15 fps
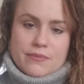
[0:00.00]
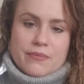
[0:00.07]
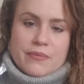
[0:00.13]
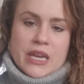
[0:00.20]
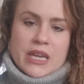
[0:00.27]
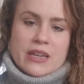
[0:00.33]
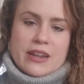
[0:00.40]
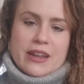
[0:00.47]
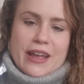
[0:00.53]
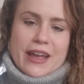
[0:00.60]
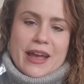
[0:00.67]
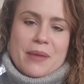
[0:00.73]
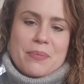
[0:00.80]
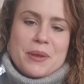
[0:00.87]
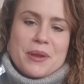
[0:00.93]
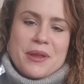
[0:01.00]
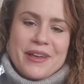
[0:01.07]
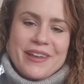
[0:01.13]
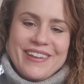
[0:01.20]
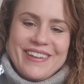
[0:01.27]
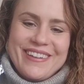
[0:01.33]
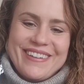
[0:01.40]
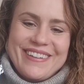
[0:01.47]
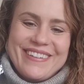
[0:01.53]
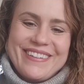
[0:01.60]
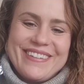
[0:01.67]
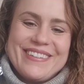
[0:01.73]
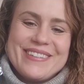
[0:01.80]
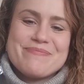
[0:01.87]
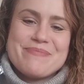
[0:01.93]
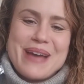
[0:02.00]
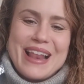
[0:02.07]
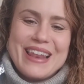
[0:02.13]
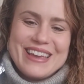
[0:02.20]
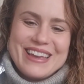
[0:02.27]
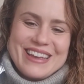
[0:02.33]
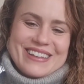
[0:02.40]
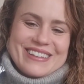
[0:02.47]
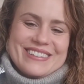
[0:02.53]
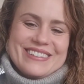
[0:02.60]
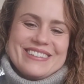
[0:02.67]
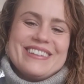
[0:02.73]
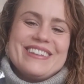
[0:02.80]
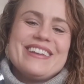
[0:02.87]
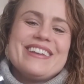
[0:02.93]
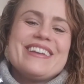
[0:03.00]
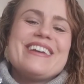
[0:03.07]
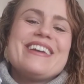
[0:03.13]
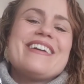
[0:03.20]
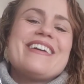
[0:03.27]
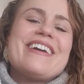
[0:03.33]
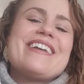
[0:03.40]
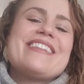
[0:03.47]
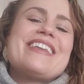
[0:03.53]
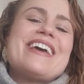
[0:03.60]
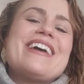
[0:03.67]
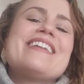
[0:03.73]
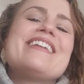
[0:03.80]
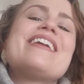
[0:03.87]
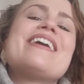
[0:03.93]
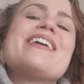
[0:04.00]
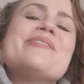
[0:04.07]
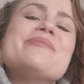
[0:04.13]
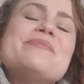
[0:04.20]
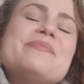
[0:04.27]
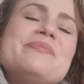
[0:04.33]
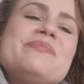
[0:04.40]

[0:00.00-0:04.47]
making it happen in Bali, and then